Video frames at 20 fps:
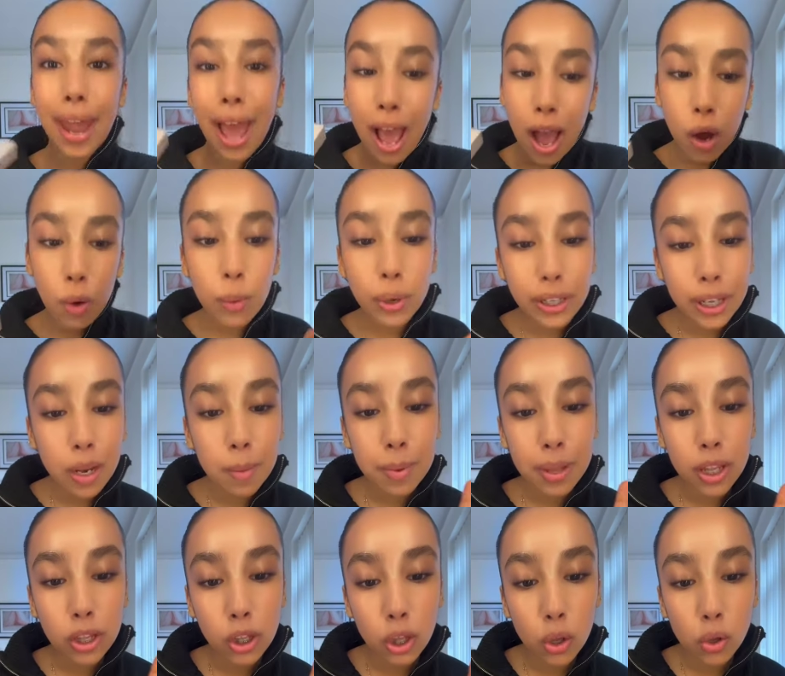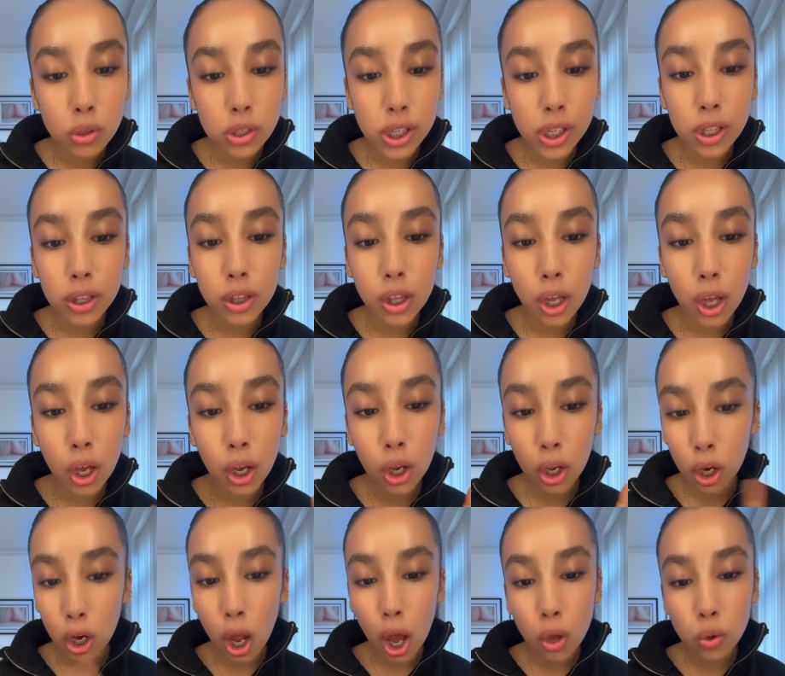Now we're going to be using the
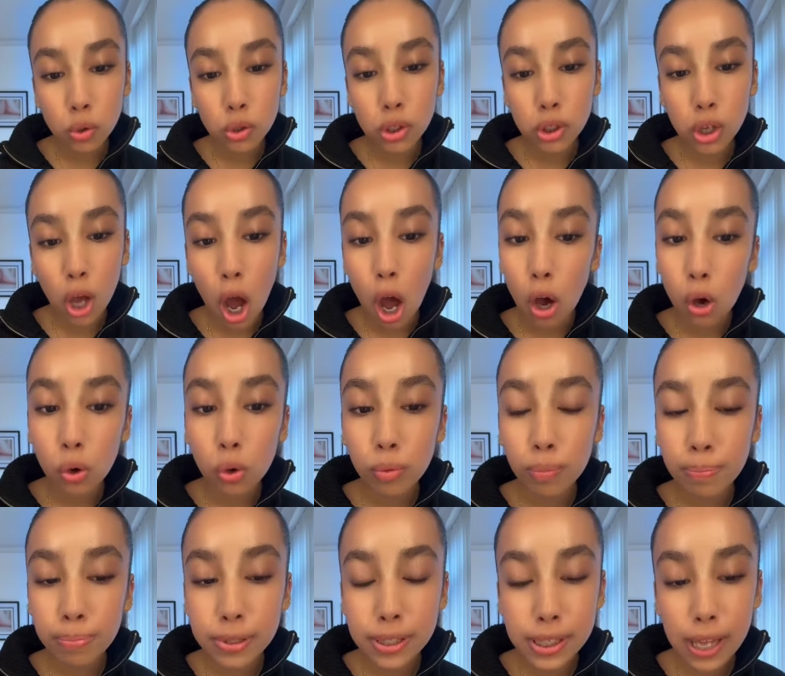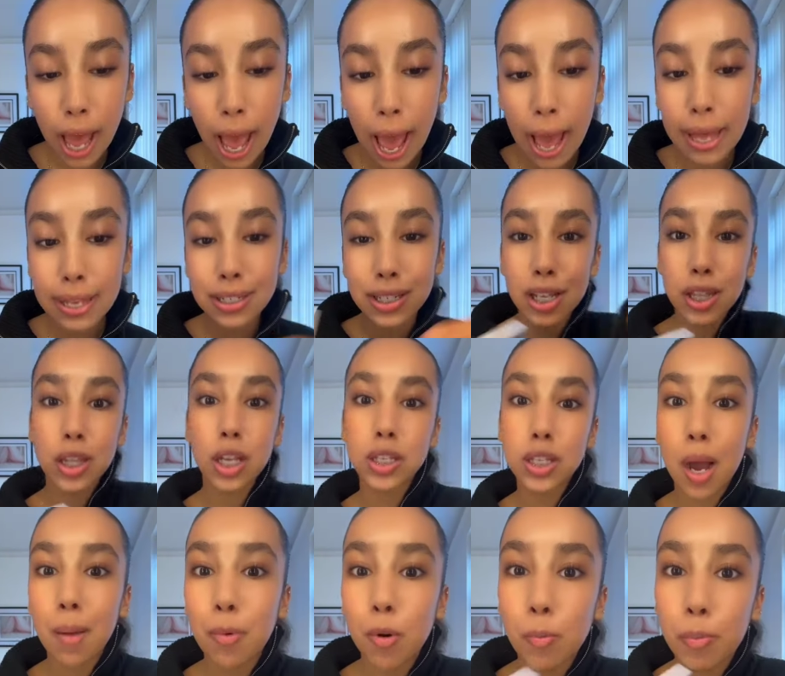Glow Sculpt and the
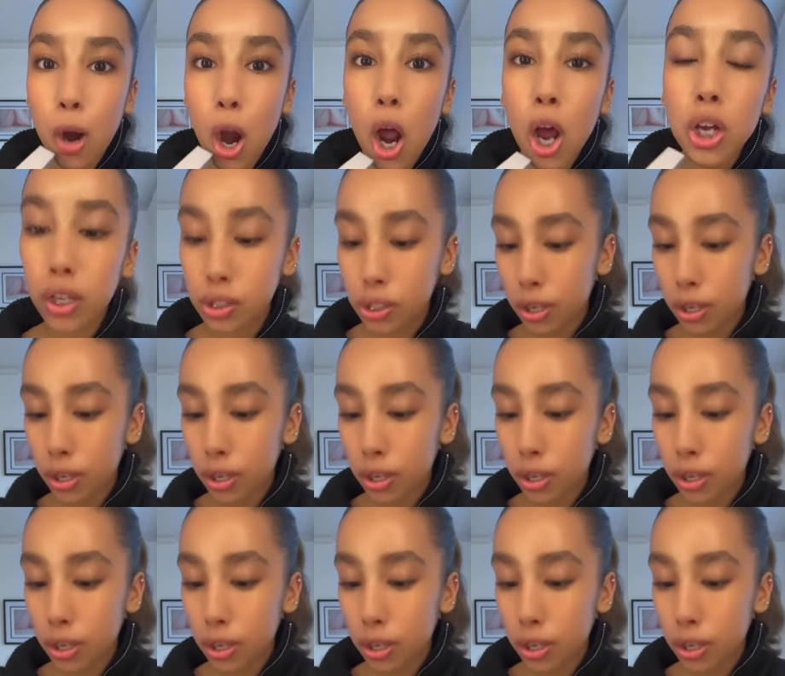Double Brush.